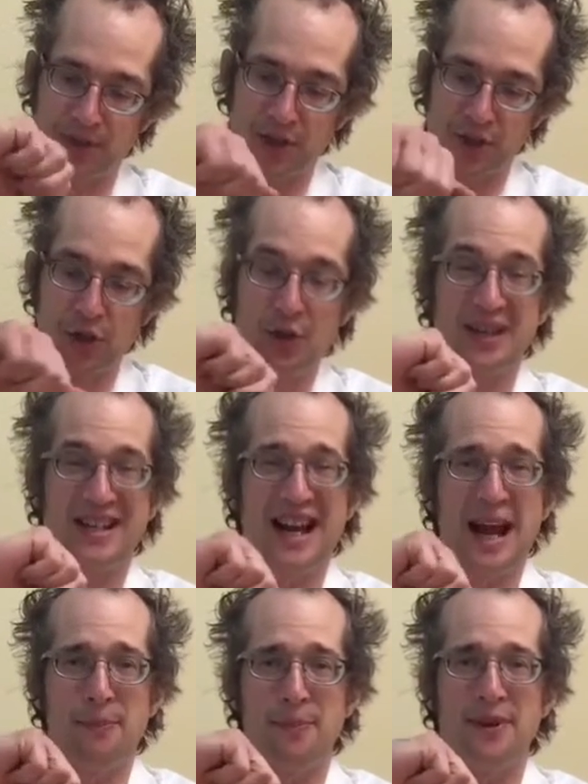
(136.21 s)
screw the
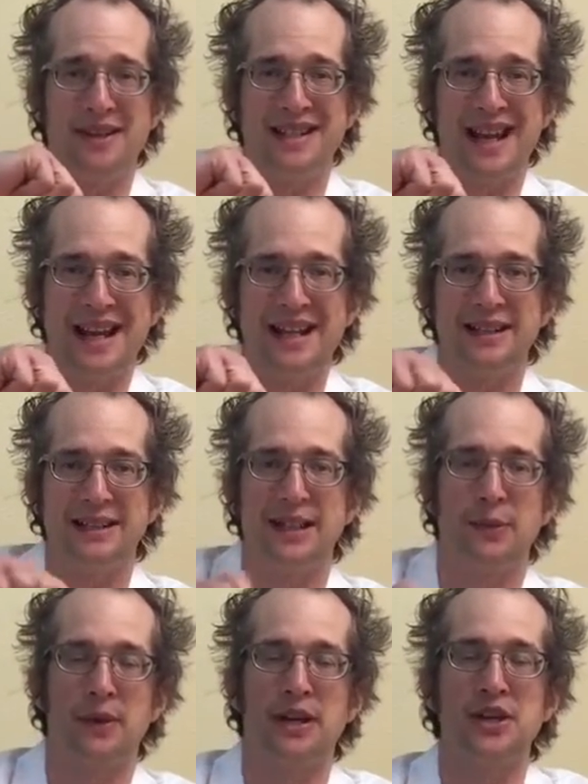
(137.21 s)
cap on tight, and
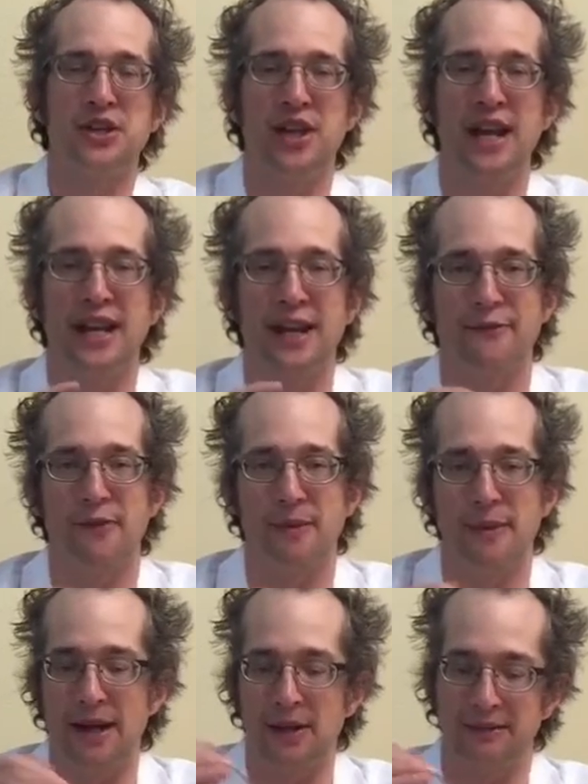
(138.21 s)
we're going to shake it for
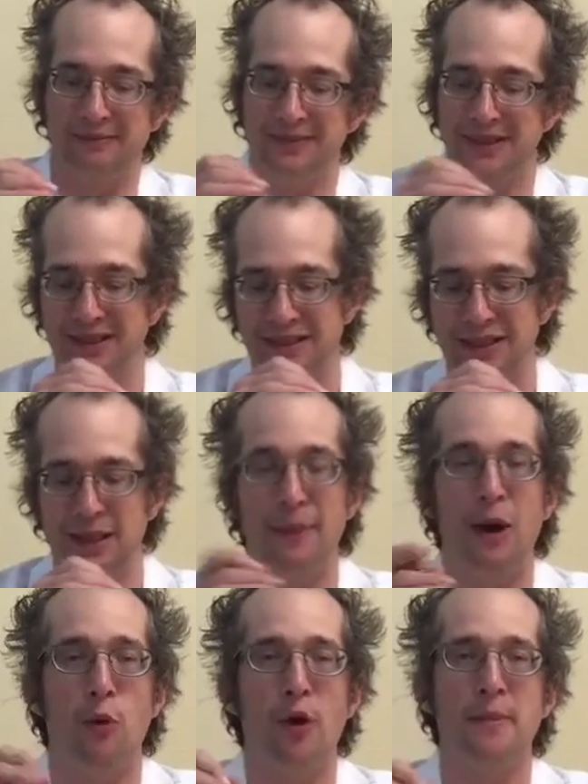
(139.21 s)
about
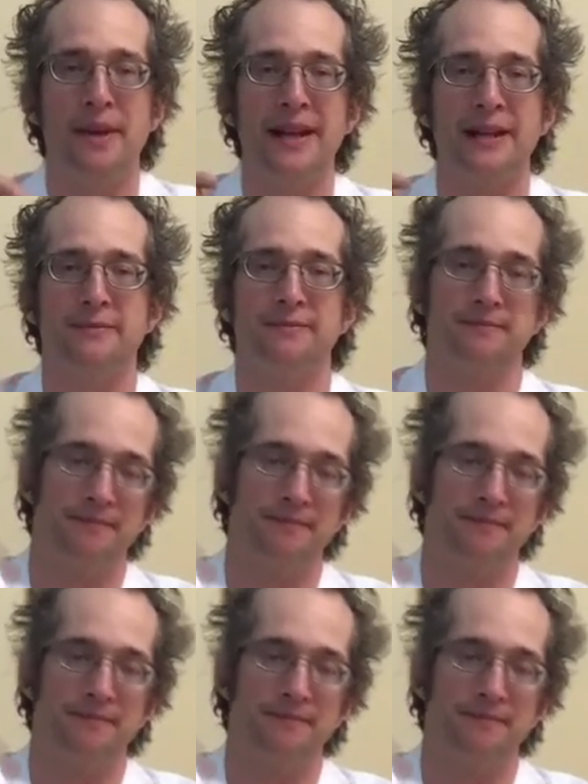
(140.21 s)
1 minute.